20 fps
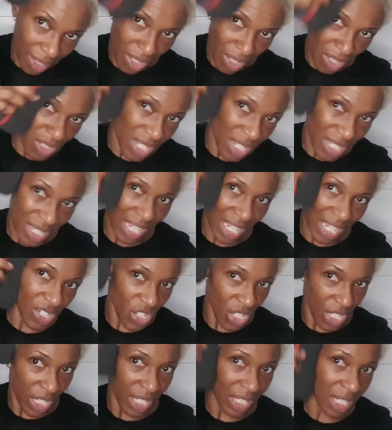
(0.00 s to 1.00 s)
because it's
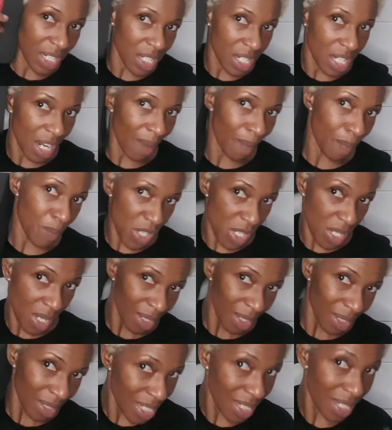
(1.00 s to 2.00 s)
actually the tips.
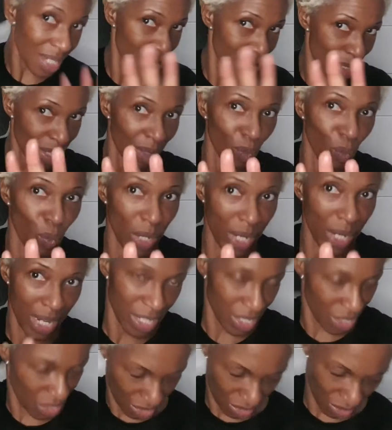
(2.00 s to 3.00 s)
This is what
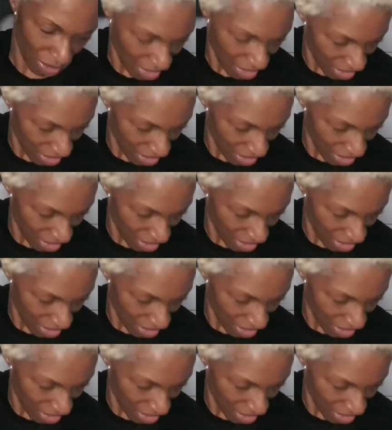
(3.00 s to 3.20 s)
I do.